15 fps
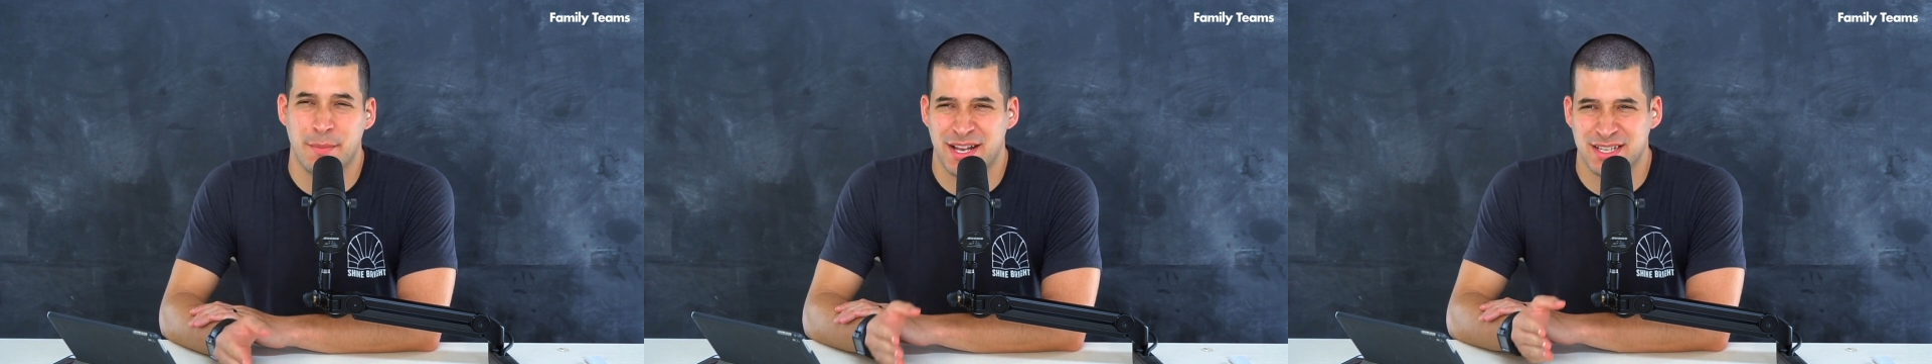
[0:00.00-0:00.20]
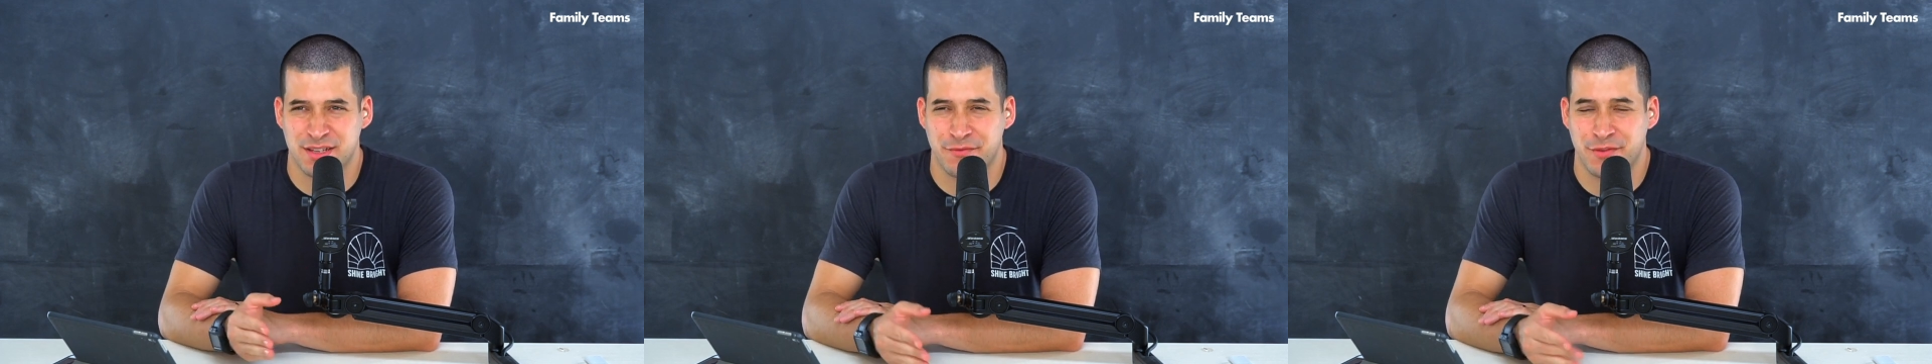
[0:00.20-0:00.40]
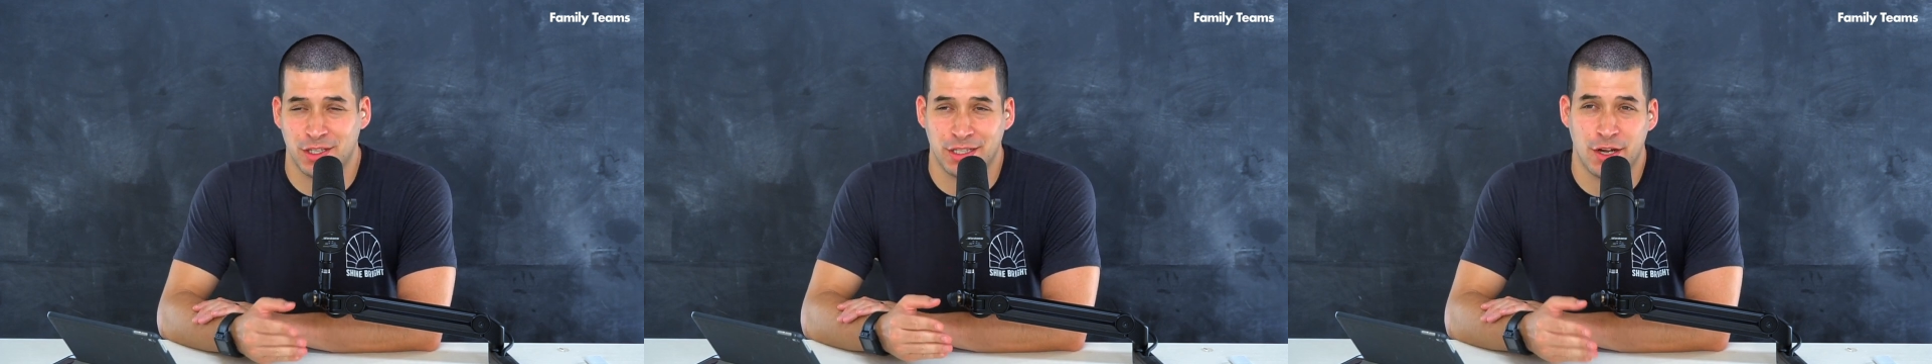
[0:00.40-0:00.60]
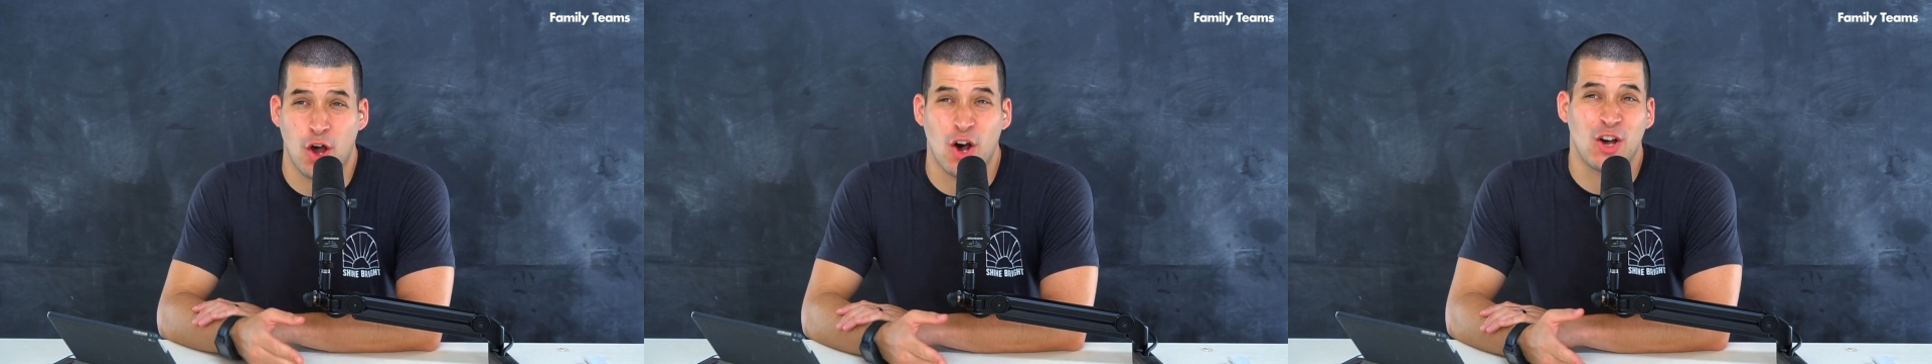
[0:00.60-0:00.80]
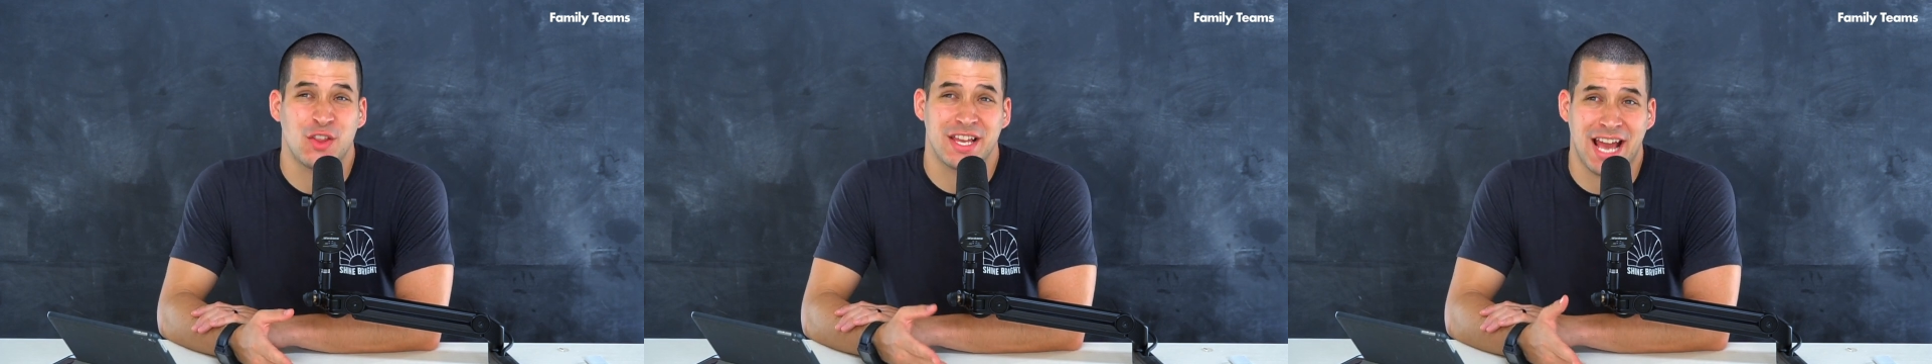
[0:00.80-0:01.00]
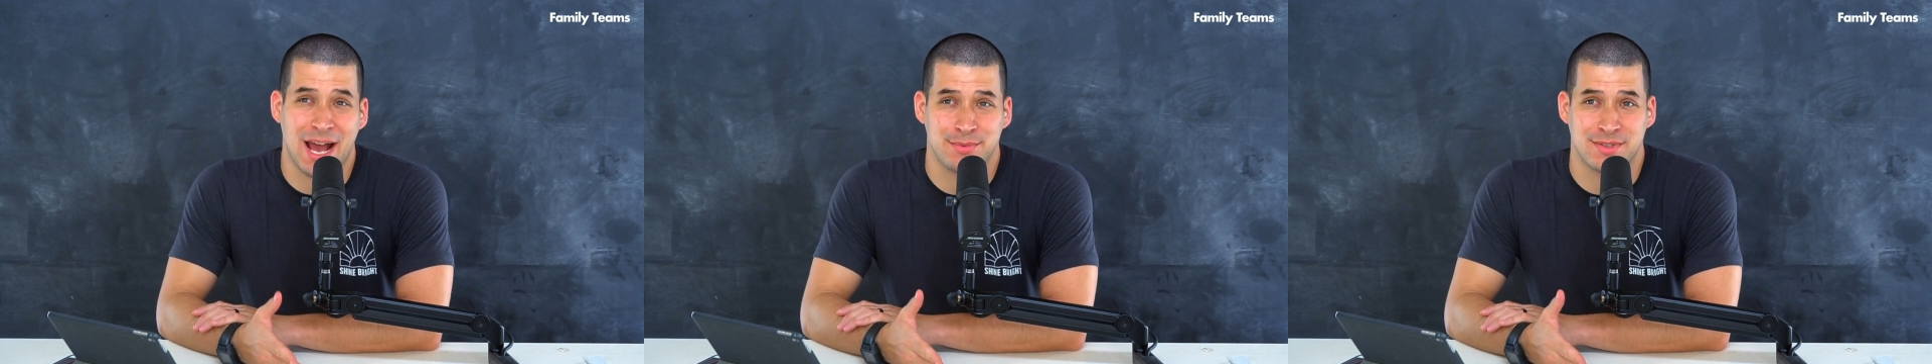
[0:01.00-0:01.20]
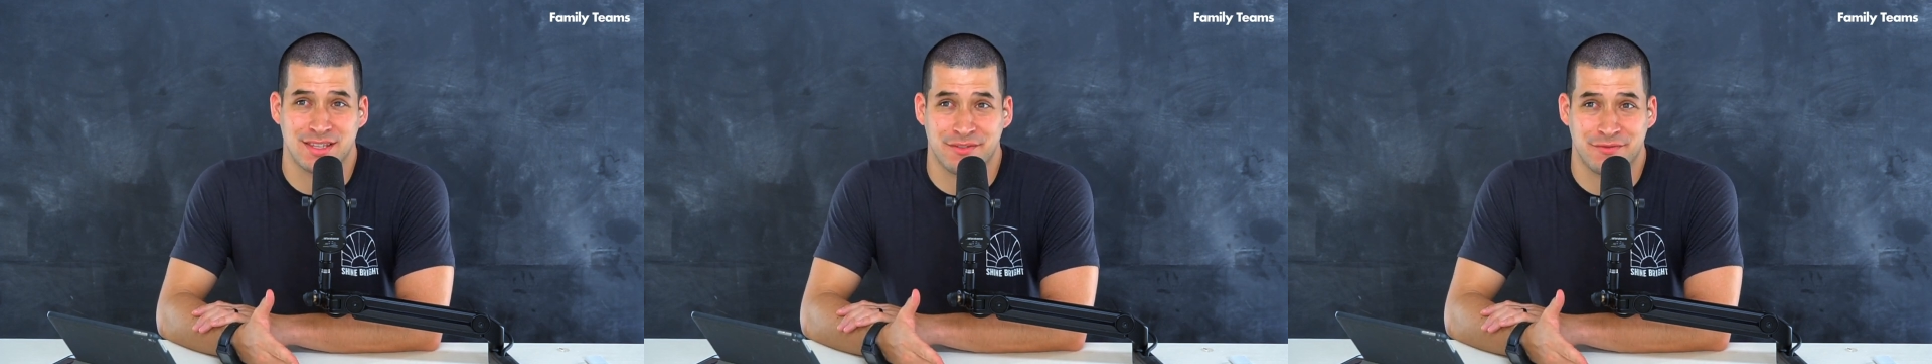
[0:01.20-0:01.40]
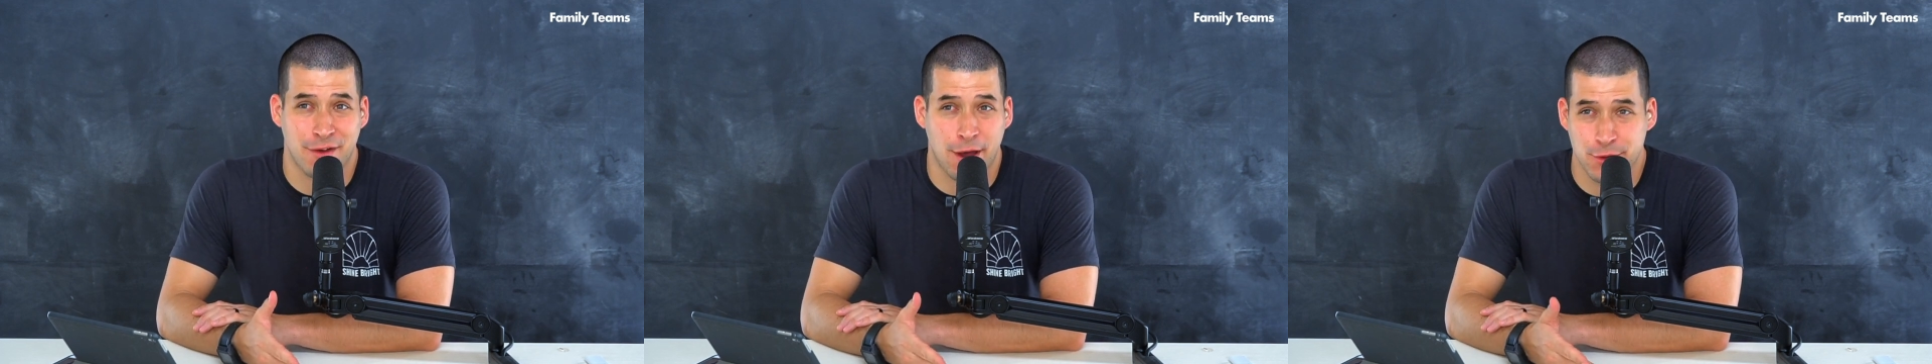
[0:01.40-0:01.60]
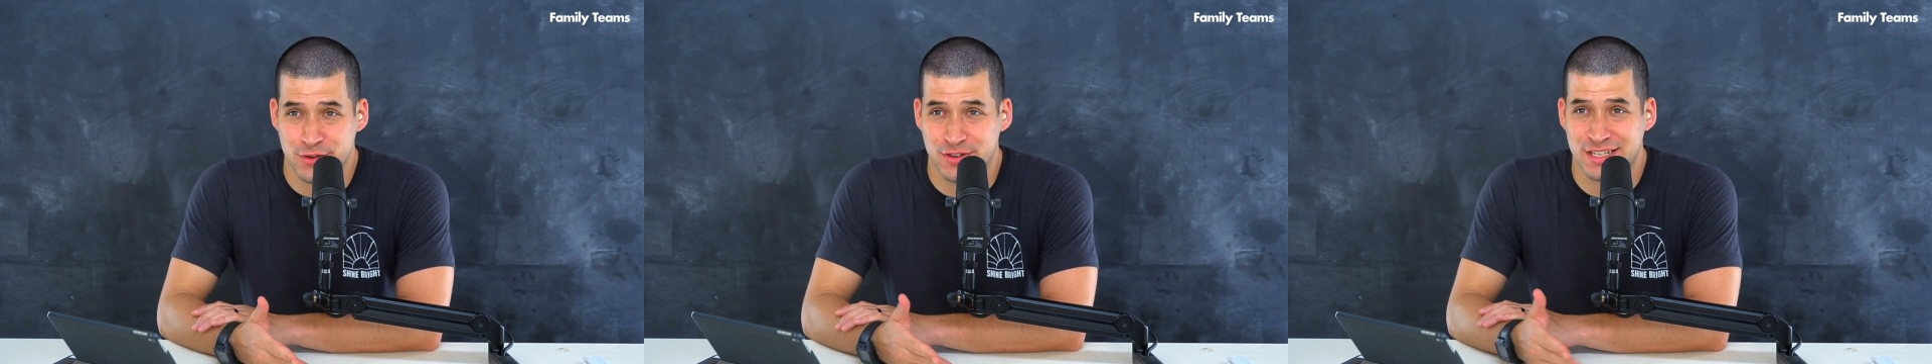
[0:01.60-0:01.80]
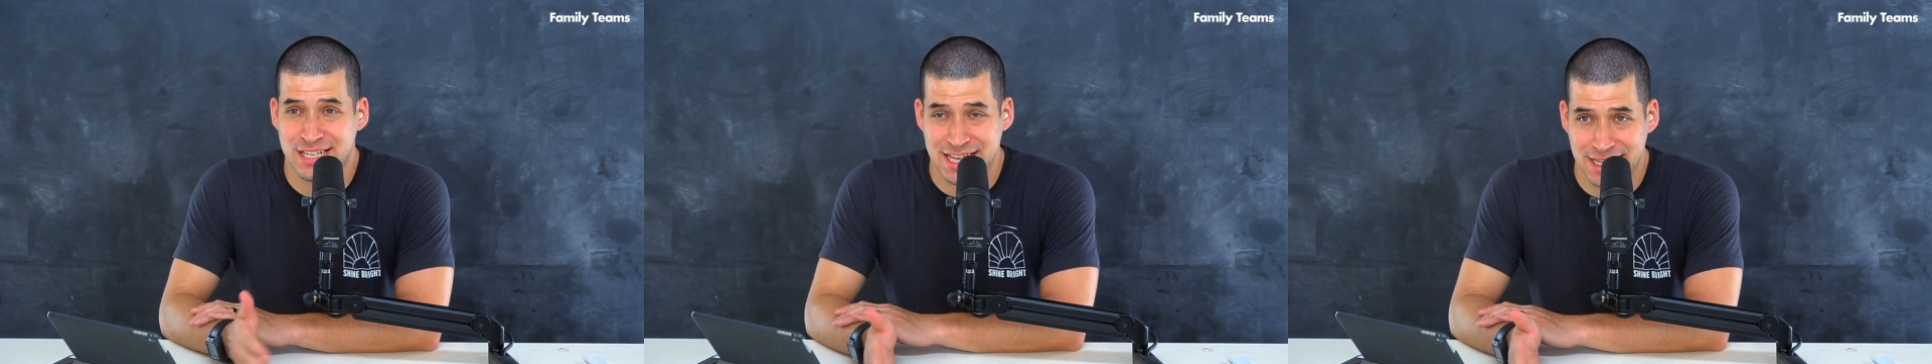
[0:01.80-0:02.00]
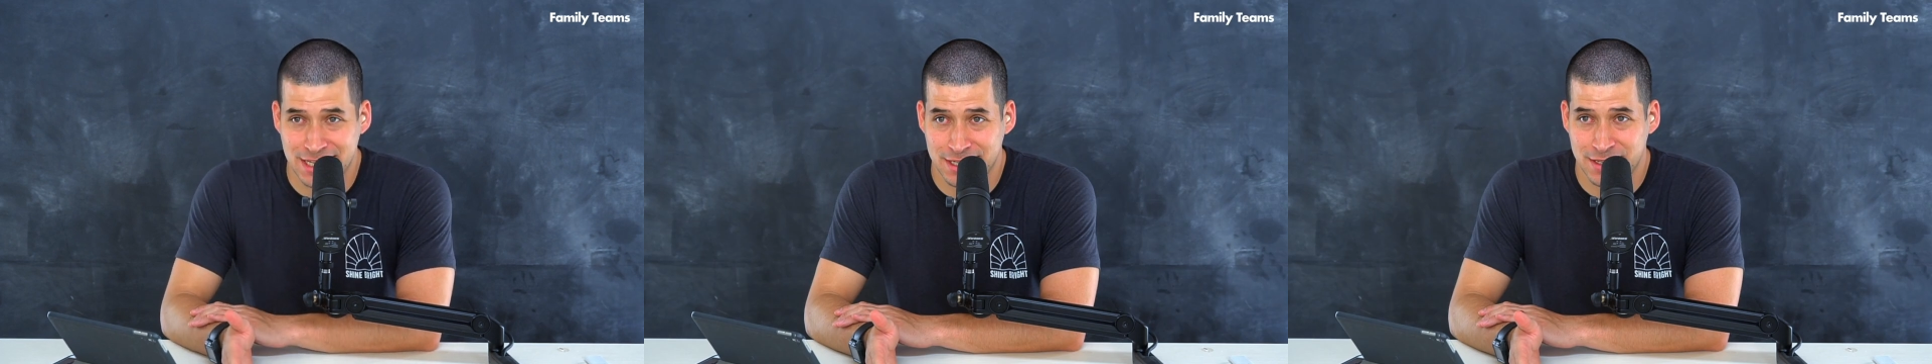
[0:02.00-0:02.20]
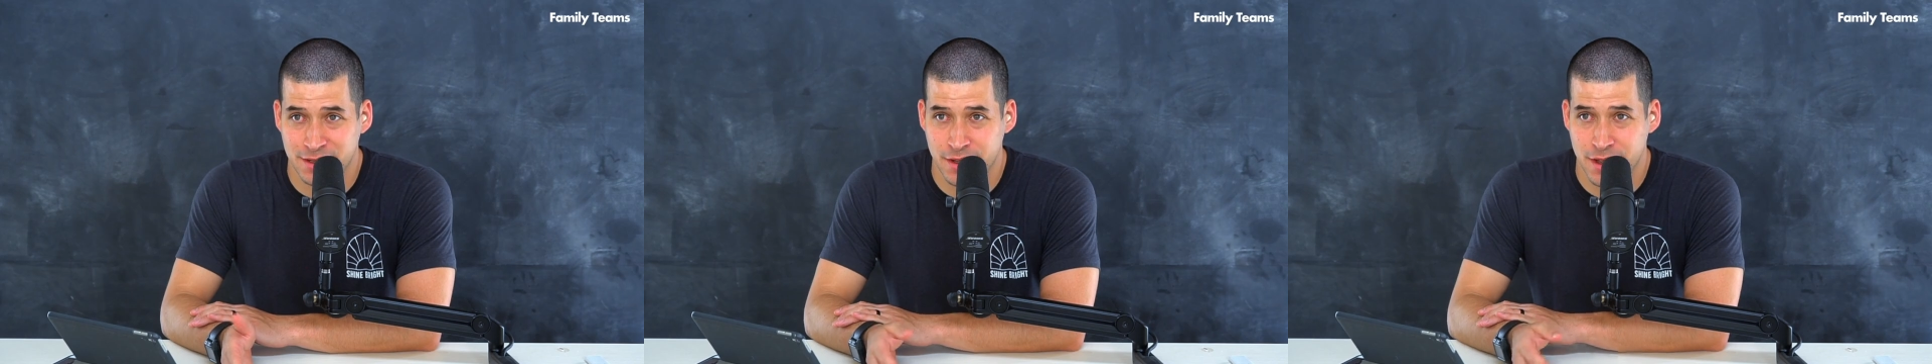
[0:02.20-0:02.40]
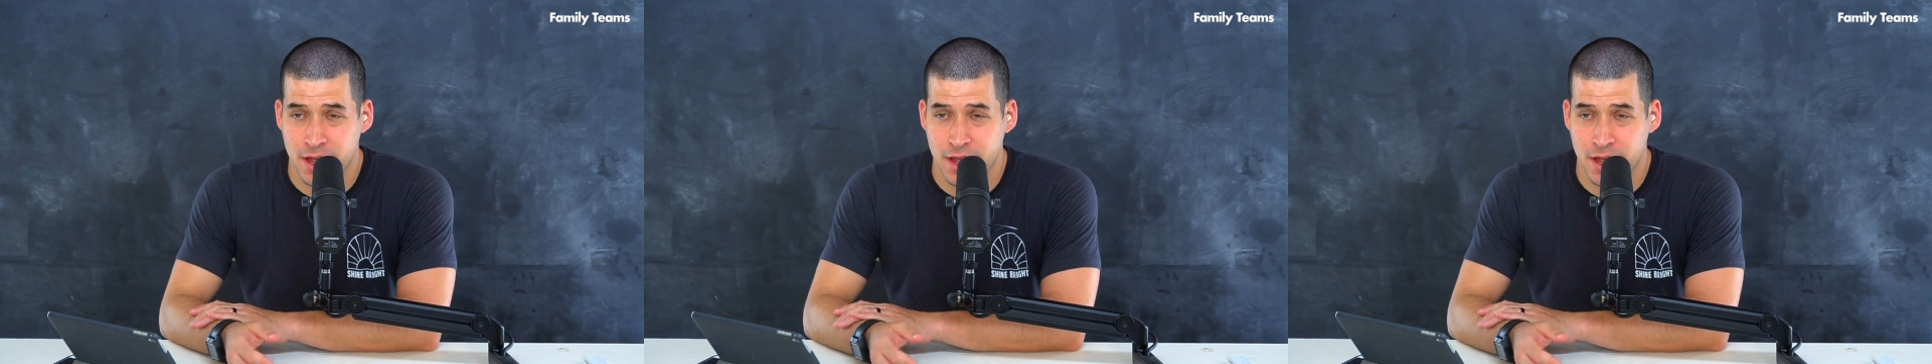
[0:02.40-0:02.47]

has to fill in all the gaps that the father did.